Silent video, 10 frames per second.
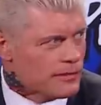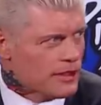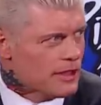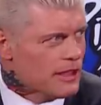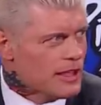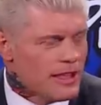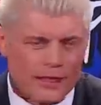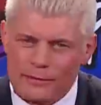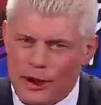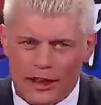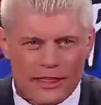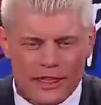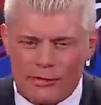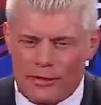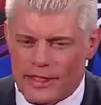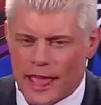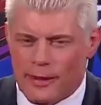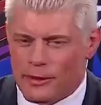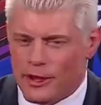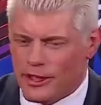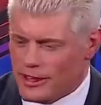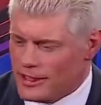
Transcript: That's the next best thing, buddy. Right? This was damn good.